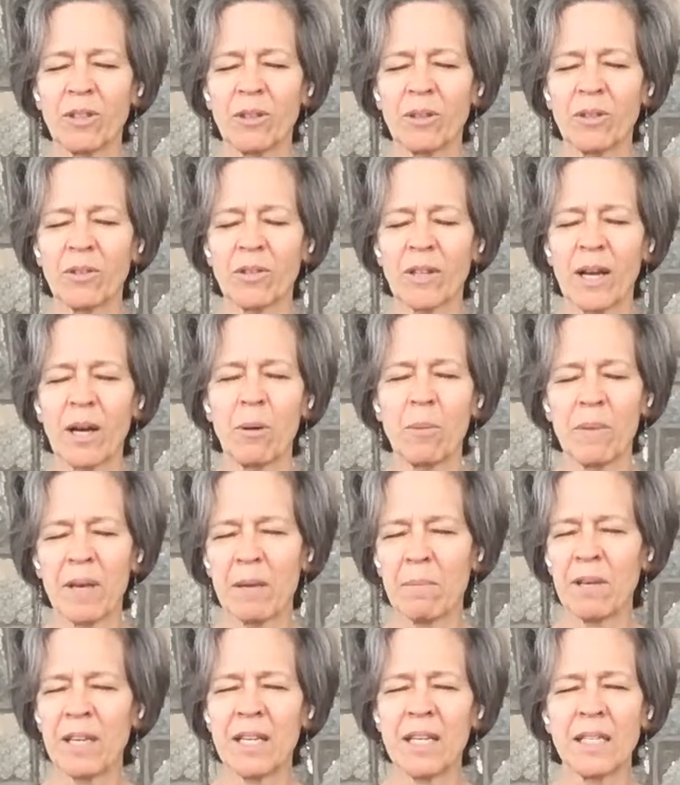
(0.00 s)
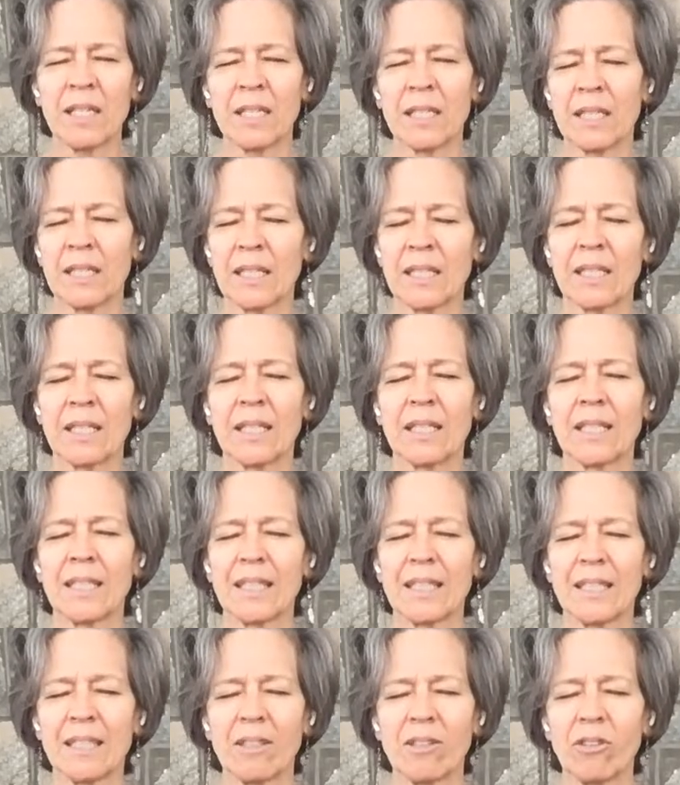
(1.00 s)
Notice how maybe
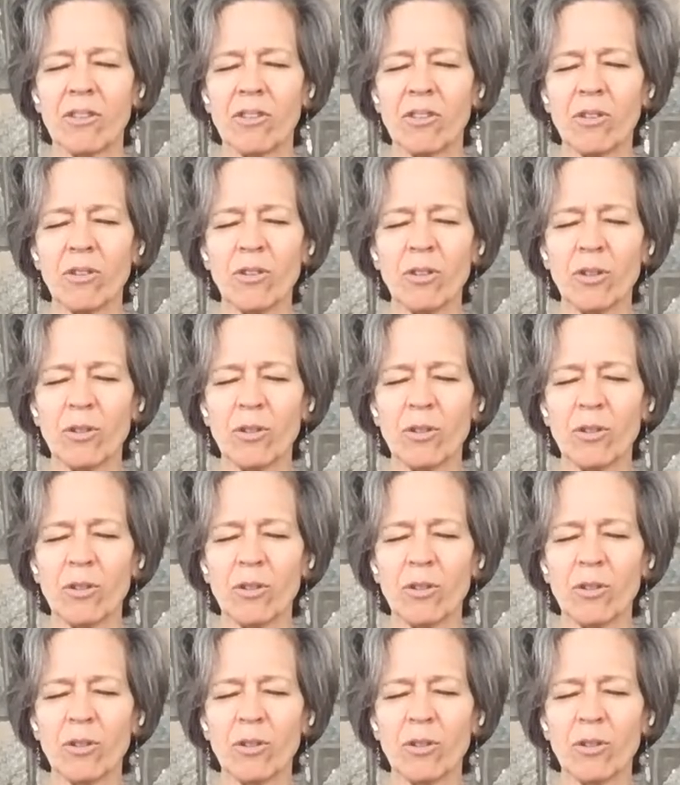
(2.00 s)
just